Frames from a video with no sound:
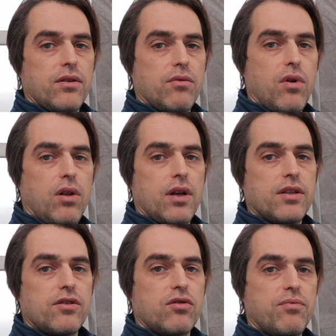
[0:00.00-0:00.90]
on the wall,
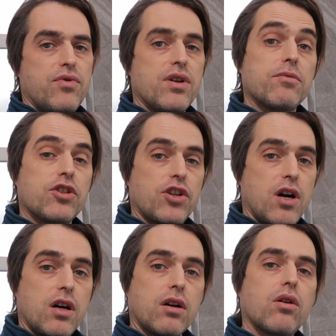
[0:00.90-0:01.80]
and Supreme
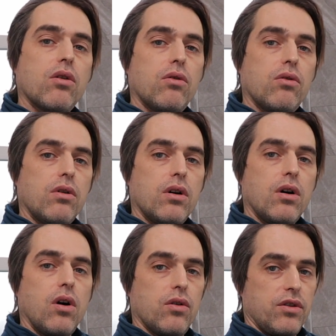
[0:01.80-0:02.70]
Charcoal
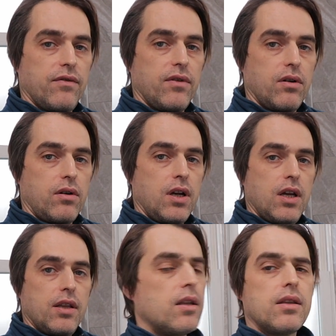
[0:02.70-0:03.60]
on the floor.
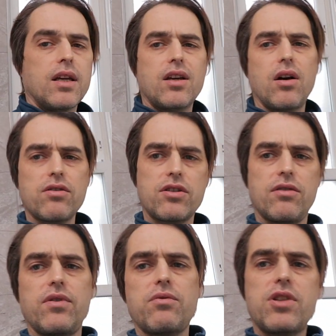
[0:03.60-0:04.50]
The cost
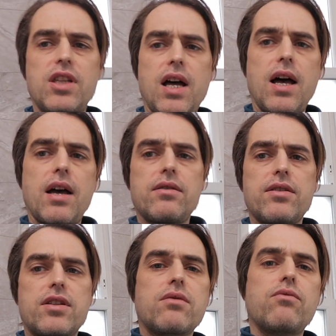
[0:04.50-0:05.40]
of those
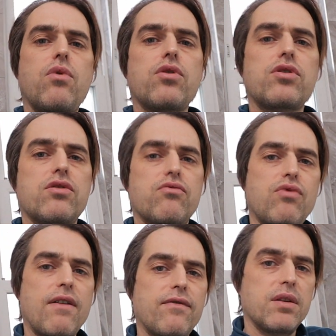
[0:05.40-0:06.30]
tiles was
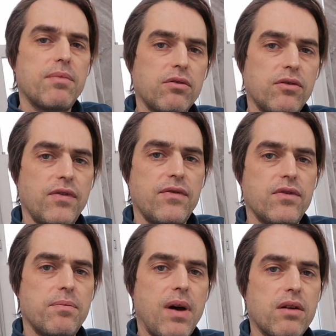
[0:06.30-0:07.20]
roughly about
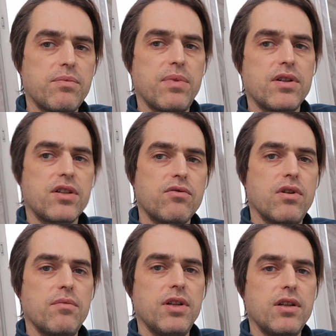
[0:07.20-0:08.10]
£50 per
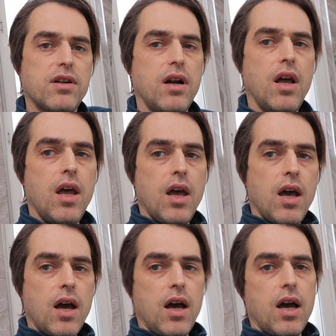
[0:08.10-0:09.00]
square meter,
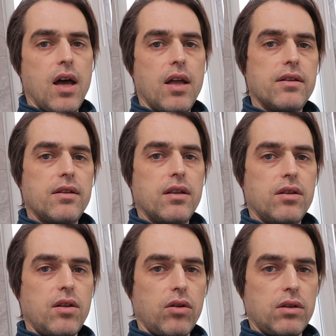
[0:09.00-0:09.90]
and
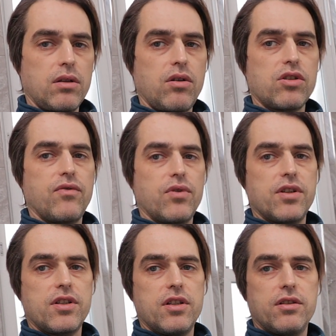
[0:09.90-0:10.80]
the total cost for
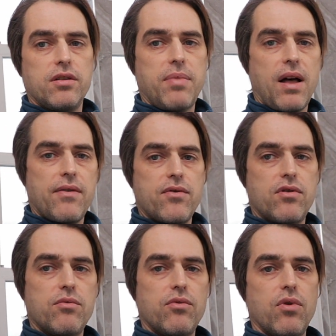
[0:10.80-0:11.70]
this little
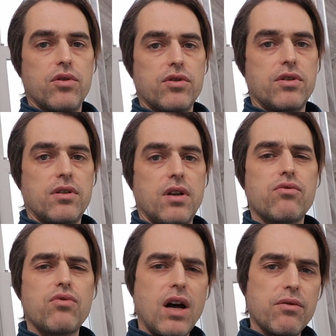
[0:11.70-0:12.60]
bathroom was
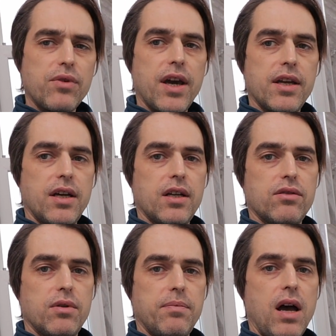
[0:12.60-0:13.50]
around
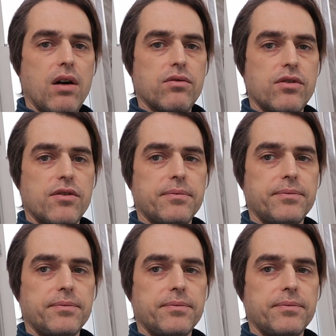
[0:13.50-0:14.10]
£800.